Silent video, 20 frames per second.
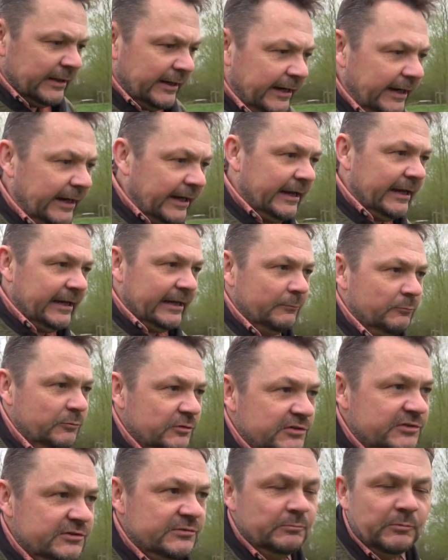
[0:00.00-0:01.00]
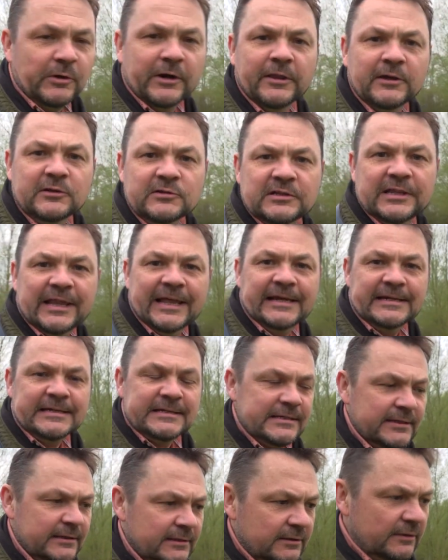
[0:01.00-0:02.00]
Uh, it was one of those
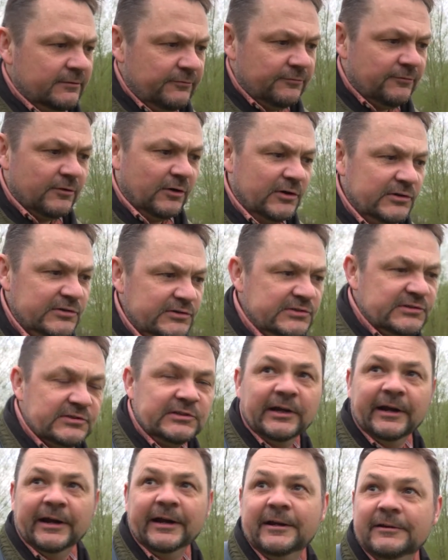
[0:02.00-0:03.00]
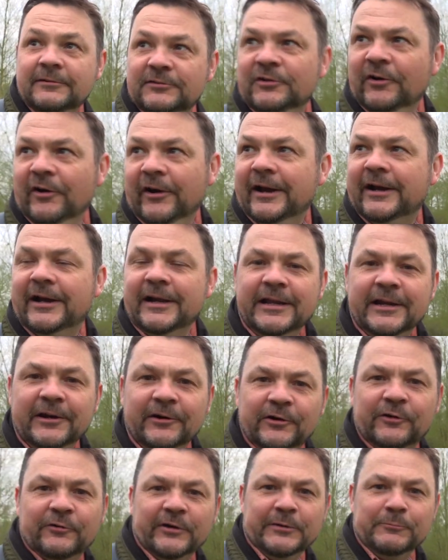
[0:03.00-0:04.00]
late frosts. I, sorry, I can hear
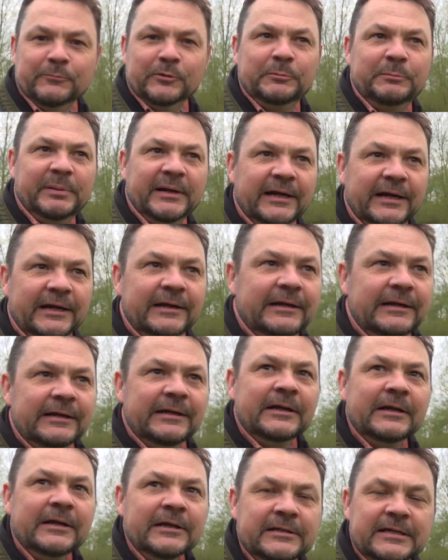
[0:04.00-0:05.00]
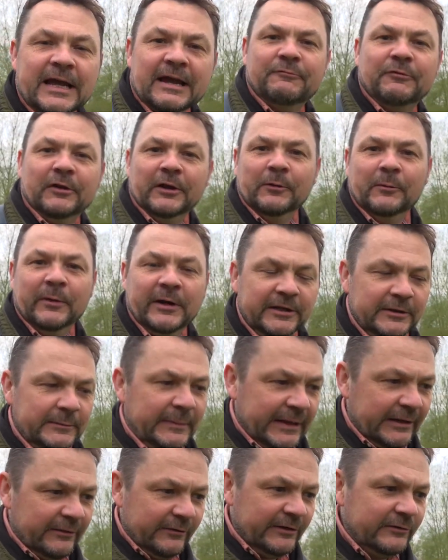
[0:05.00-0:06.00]
a green woodpecker yaffling away in the
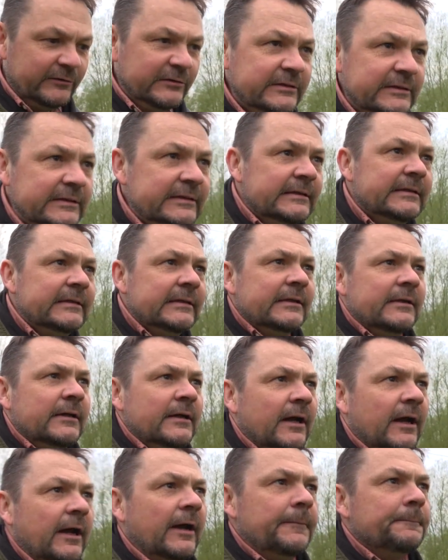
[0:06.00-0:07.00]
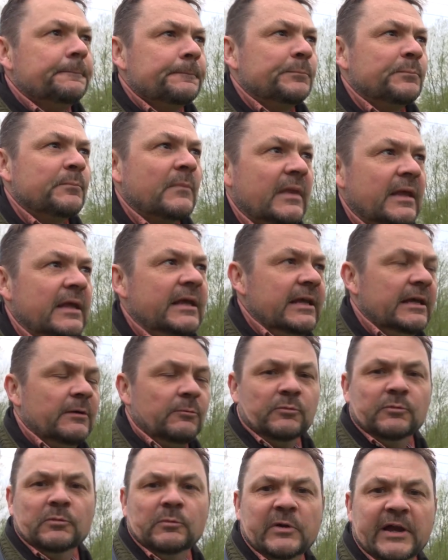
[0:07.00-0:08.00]
background. Um, it,
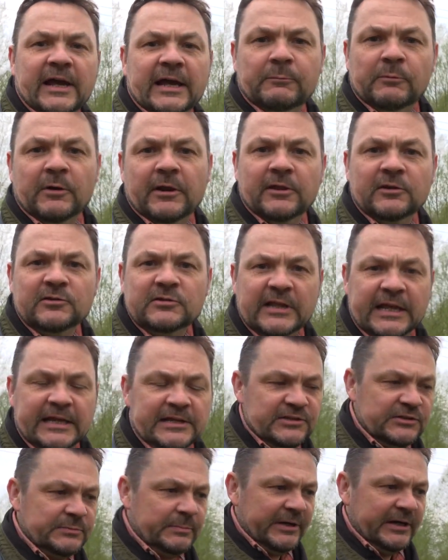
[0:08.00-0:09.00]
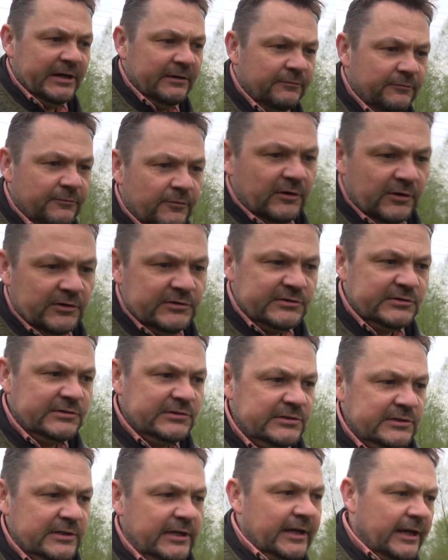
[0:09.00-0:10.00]
we had one of those late spring
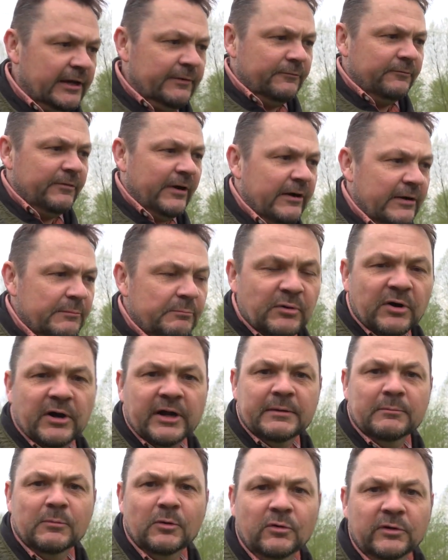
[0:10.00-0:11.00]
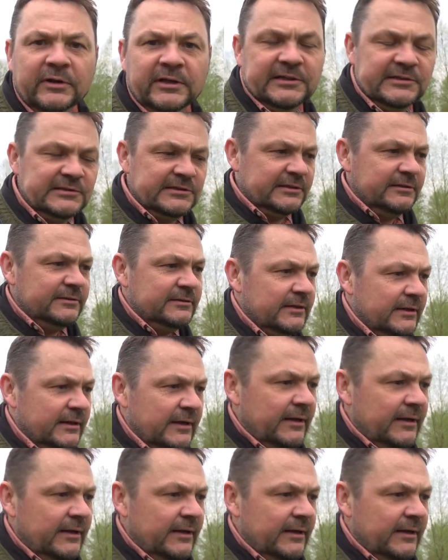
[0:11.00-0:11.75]
frosts and very bright mornings and